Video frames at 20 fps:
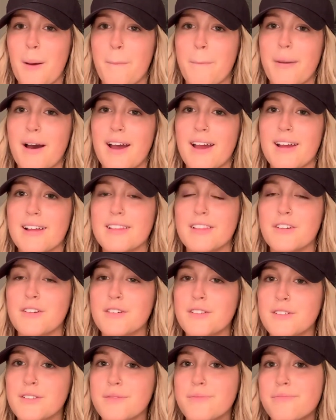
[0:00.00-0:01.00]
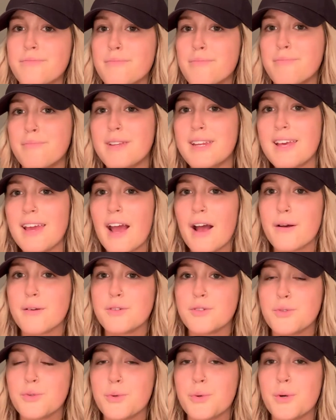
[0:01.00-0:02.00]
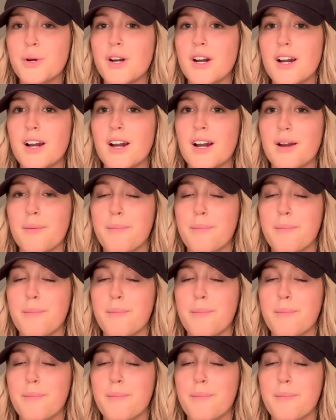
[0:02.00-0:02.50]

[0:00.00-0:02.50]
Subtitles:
my little mini house tour,